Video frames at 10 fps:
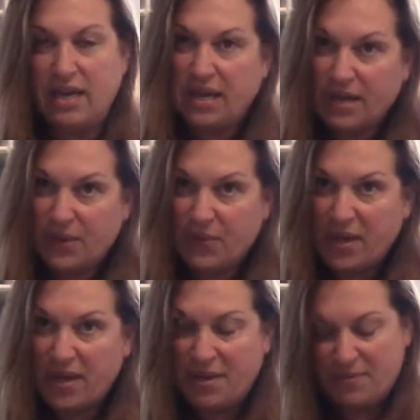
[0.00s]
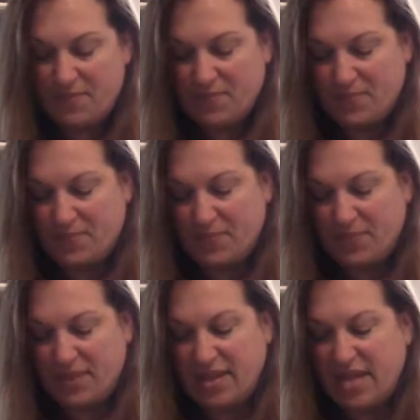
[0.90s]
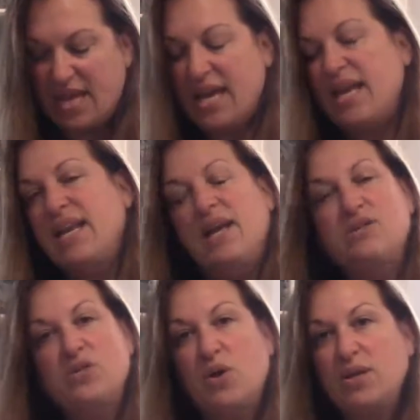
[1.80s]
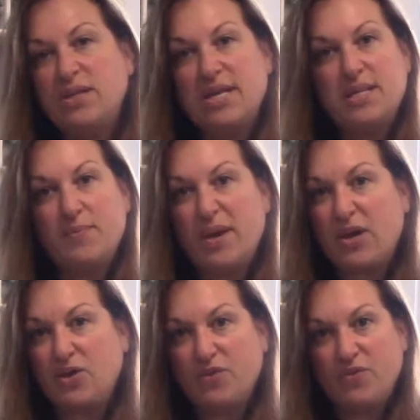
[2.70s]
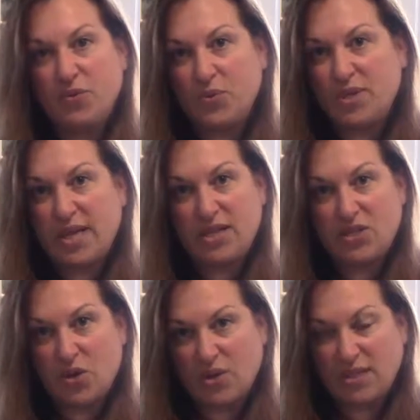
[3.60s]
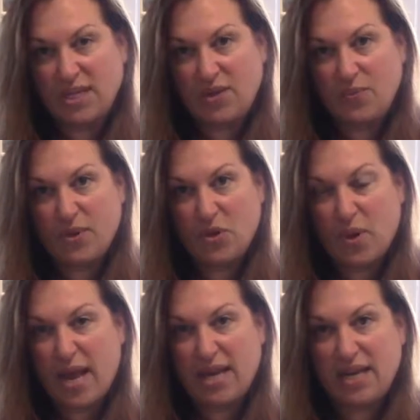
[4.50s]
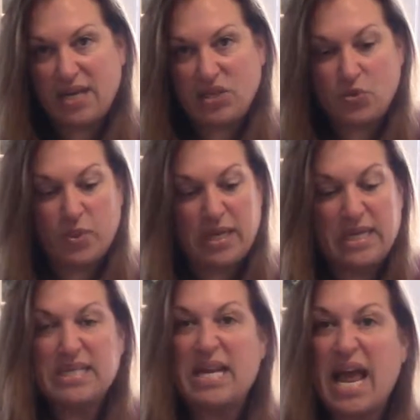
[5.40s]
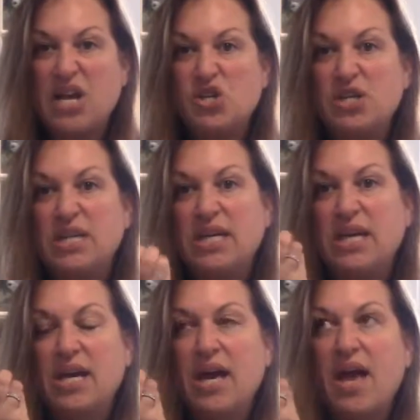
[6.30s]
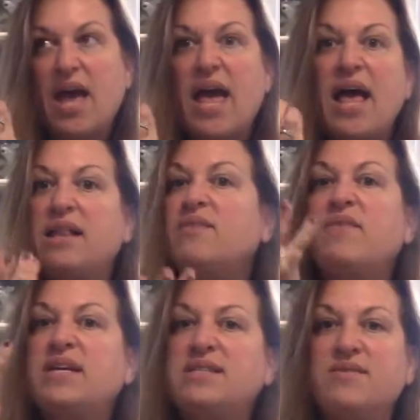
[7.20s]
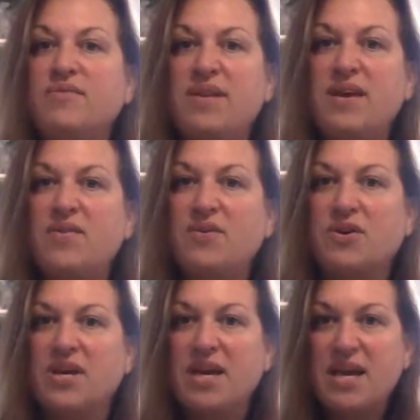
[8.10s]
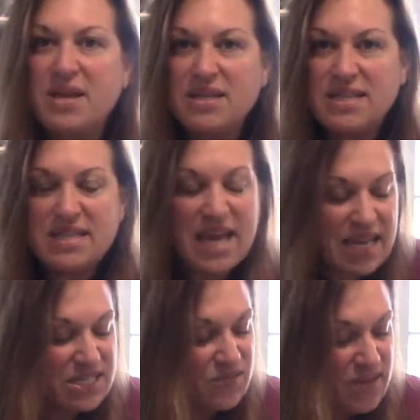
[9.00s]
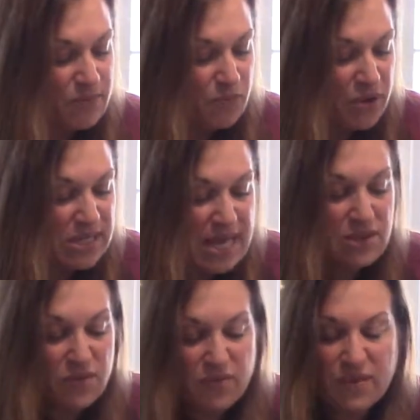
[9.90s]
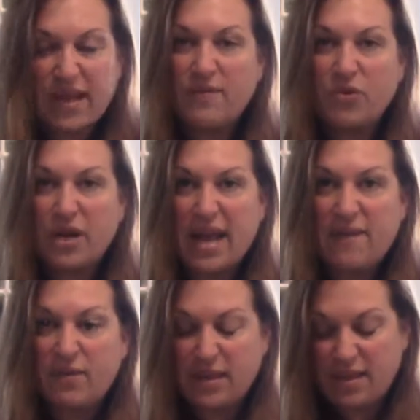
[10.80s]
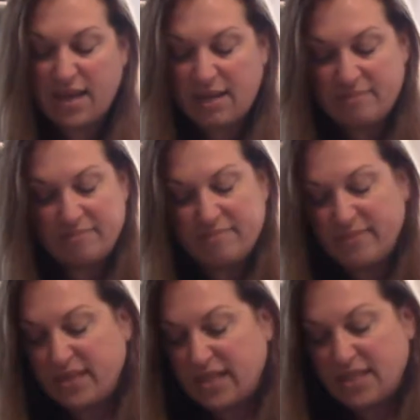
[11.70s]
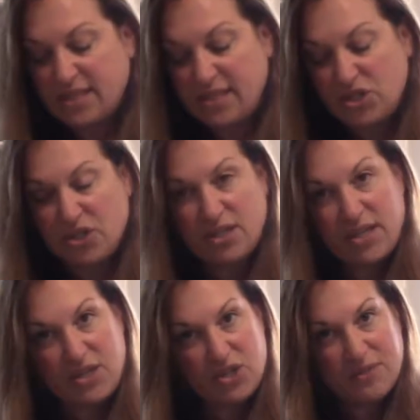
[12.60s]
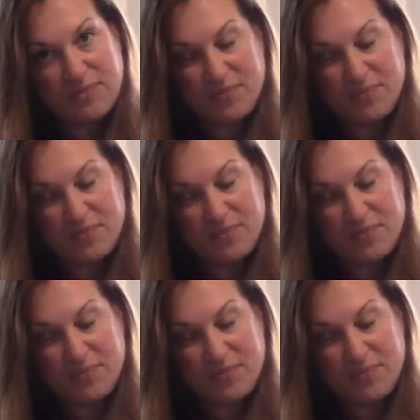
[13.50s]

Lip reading: here we go. Now salt doesn't make your food taste salty when you add it in sweetness. It actually elevates the flavor. It tastes and brings out the flavor and everything. Delish, delish.